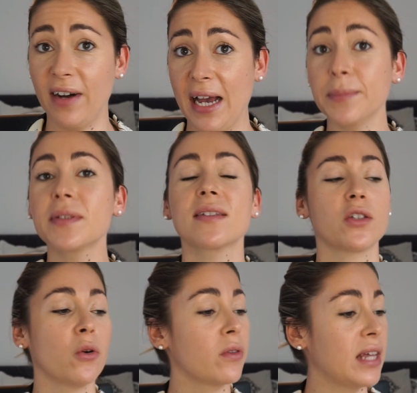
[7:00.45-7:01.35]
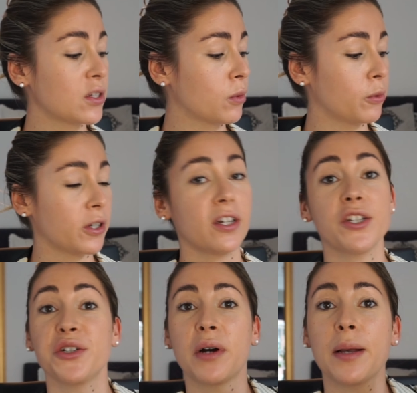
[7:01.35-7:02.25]
vibes. So that's what we're
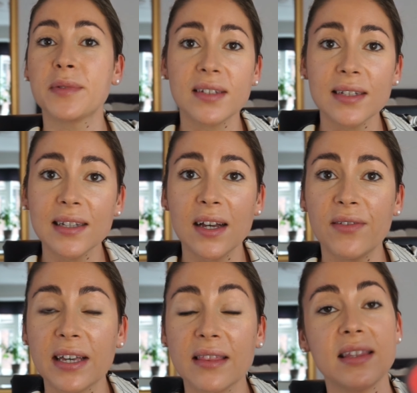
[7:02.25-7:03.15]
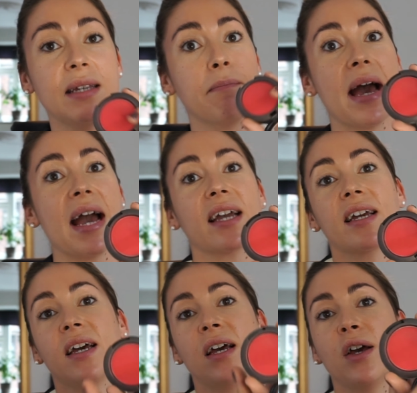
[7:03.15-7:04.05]
gonna do. I'm still loving the MAC,
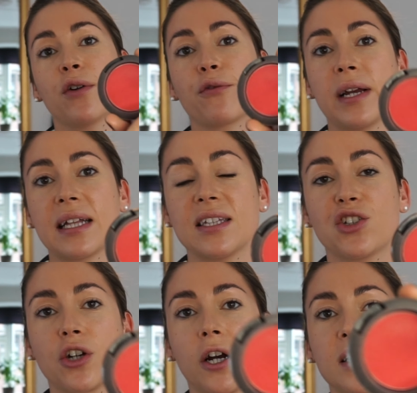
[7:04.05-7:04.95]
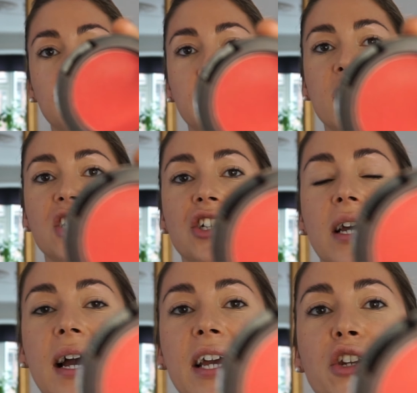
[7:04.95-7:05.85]
frankly, Scarlet blush.
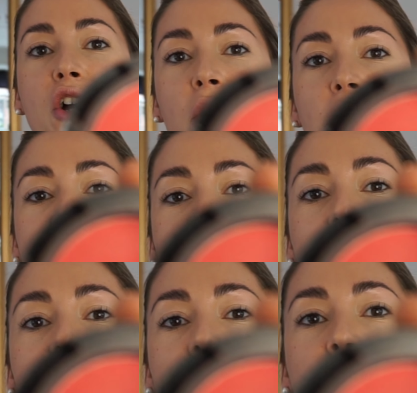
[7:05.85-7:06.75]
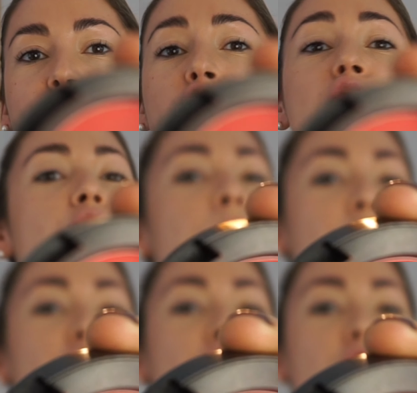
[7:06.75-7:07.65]
I know this looks
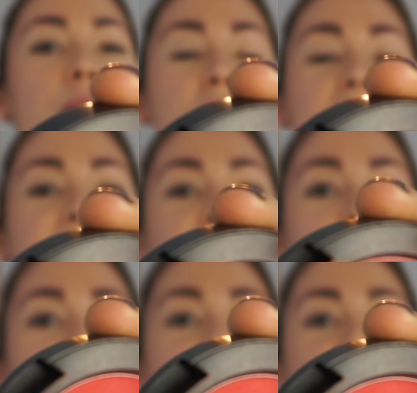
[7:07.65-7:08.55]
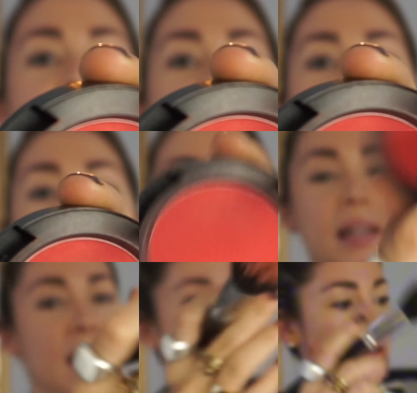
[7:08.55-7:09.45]
super, super scary,
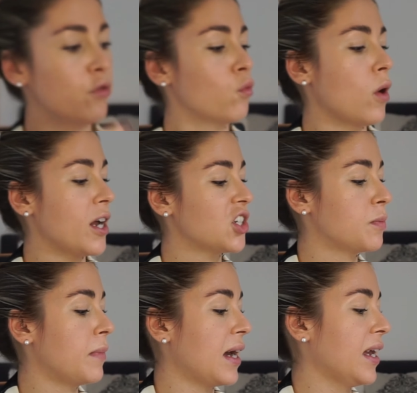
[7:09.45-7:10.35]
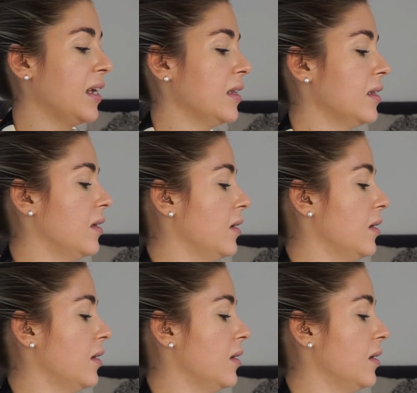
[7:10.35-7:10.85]
but if you've watched my